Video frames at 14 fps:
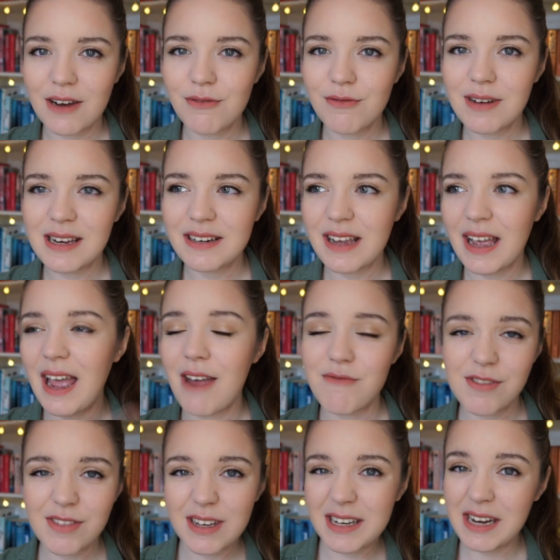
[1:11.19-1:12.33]
read
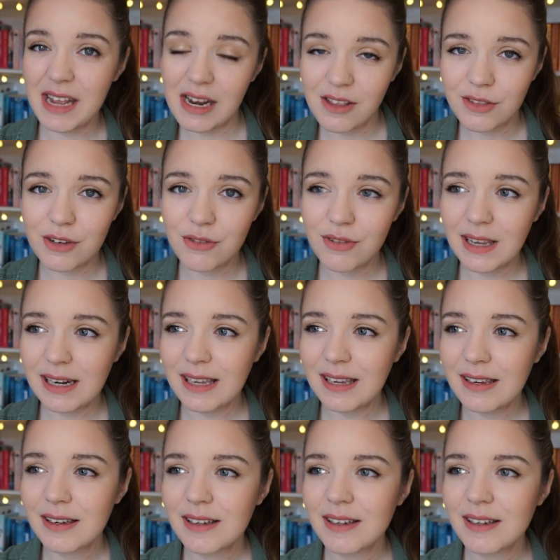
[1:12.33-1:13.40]
everything and anything really.